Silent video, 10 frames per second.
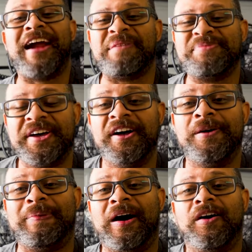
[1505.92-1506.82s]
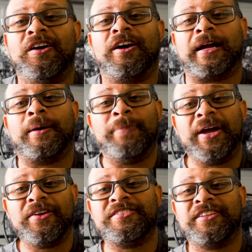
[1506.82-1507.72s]
wraps up our
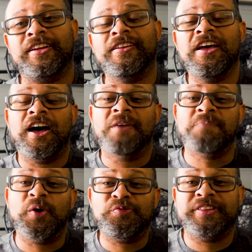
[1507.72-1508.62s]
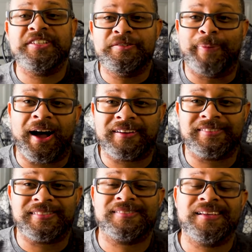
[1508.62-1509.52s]
comparison of both of these
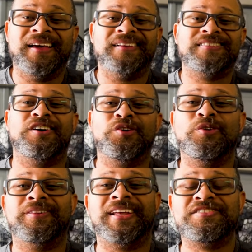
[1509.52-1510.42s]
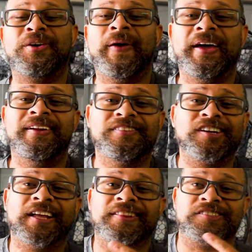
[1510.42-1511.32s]
boxes. So let's go ahead and
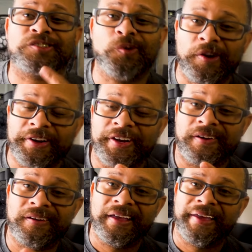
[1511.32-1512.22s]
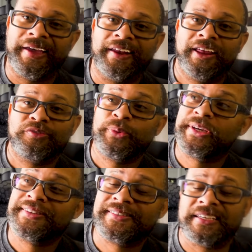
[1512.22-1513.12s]
look at the score here. And as we
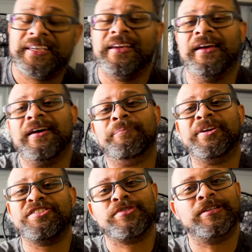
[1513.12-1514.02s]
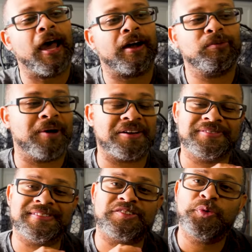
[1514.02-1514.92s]
can see, Mystery Tackle
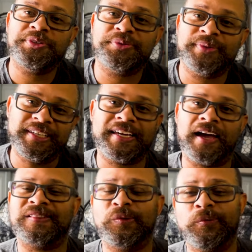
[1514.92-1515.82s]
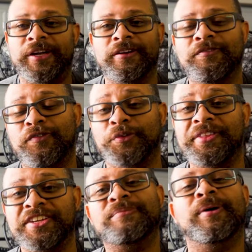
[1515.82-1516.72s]
Box is going to eke out the win for
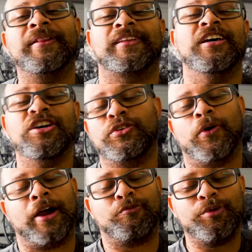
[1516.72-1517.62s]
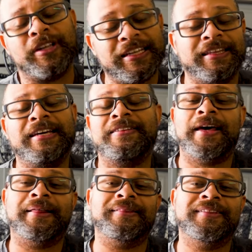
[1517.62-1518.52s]
this month. So I really think
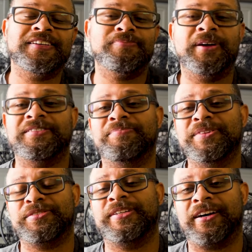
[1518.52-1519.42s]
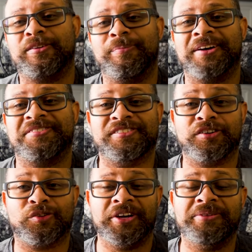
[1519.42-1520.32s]
that this month's Mystery Tackle Box is
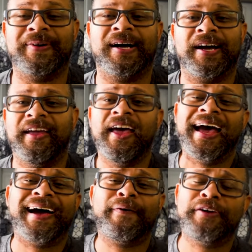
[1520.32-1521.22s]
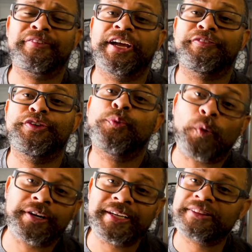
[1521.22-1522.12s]
a great buy. However, if you
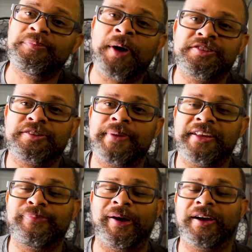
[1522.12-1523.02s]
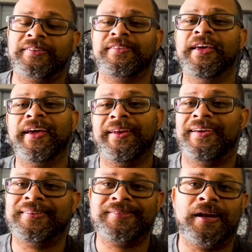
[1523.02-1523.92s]
were to get the Monsterbass Box, and
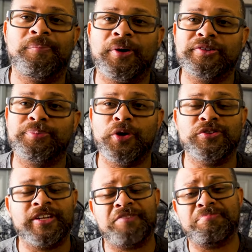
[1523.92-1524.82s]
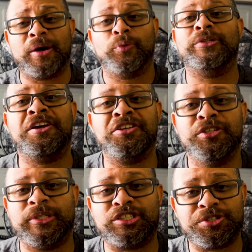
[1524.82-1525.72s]
as I said, I'm part of the pro staff, but I would tell
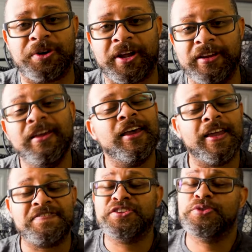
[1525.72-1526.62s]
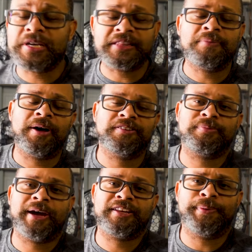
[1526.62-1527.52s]
you it's great. If you do get the
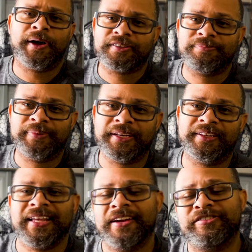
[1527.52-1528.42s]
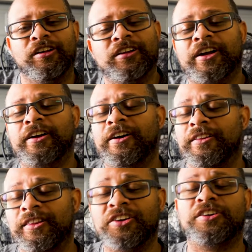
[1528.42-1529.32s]
Monsterbass Box, being it that it's all
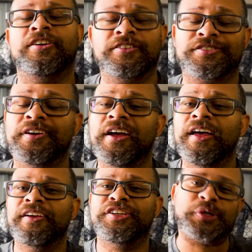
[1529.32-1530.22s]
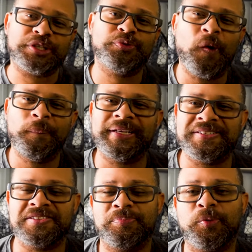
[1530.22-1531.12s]
Lunker Hunter, you won't be
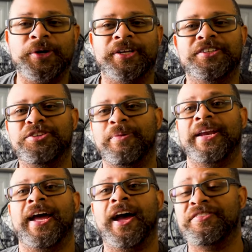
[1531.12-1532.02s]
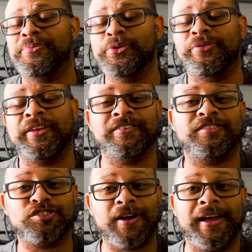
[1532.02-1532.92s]
disappointed. You might have some new things
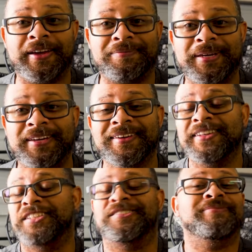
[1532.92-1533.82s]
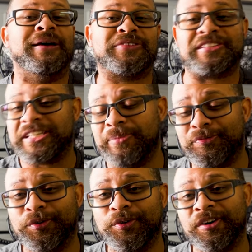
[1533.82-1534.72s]
to try like me that you've never seen
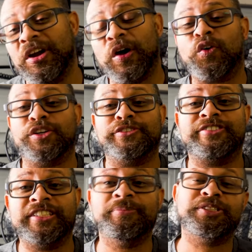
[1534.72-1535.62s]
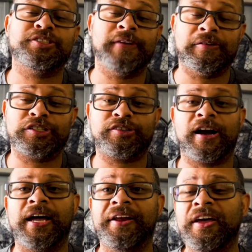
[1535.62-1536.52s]
before, or you've seen but you've never
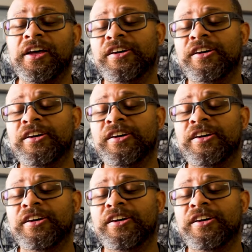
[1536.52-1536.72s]
tried.